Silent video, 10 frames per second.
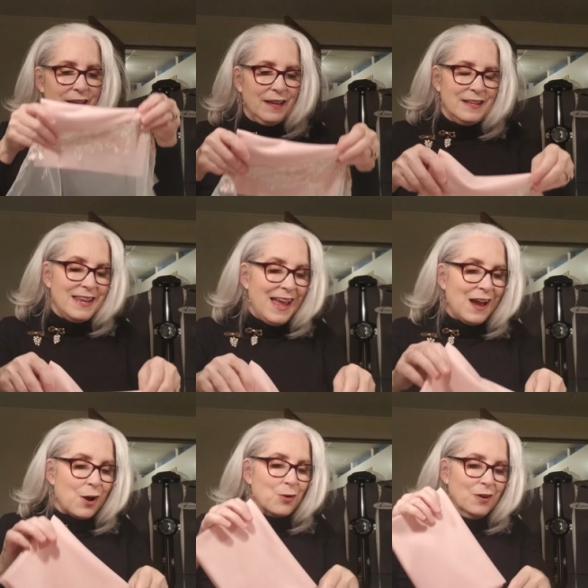And
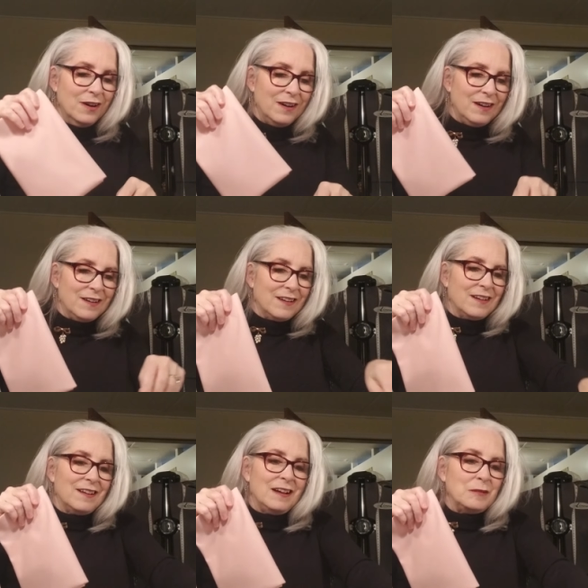now
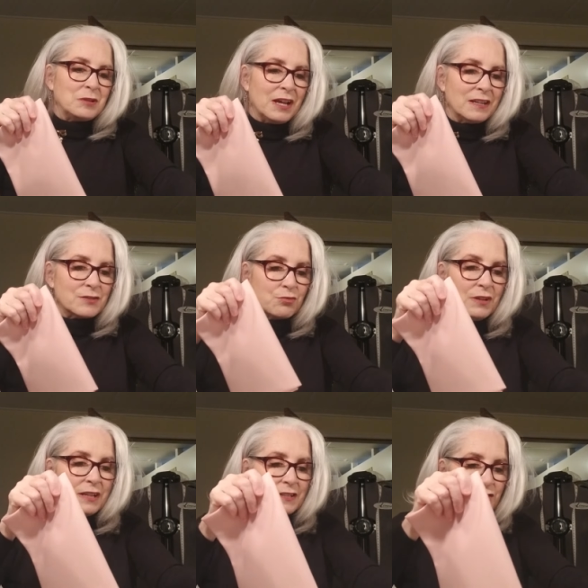I'm kind of
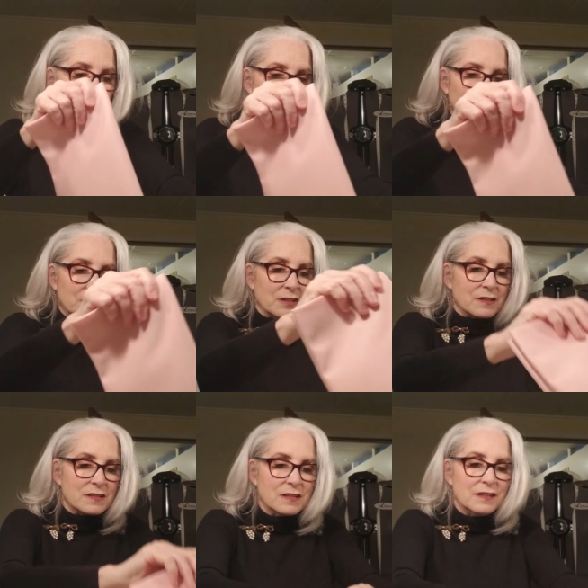really screwed because